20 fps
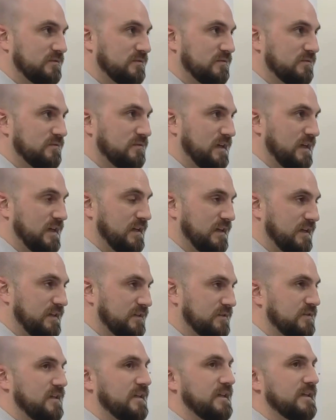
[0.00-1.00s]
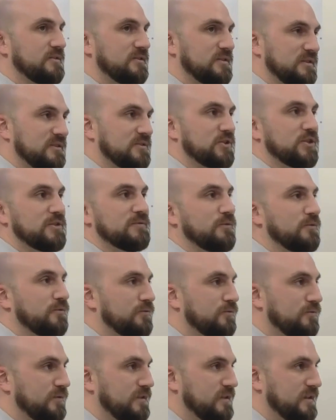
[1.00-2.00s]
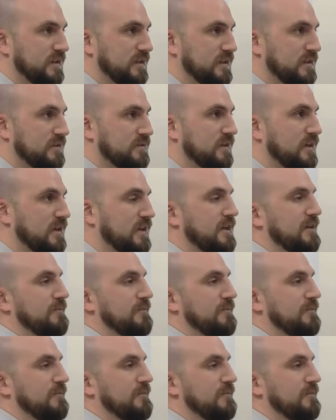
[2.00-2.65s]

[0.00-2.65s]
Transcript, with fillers: Yeah, and and saying Jesus is fulfilling this.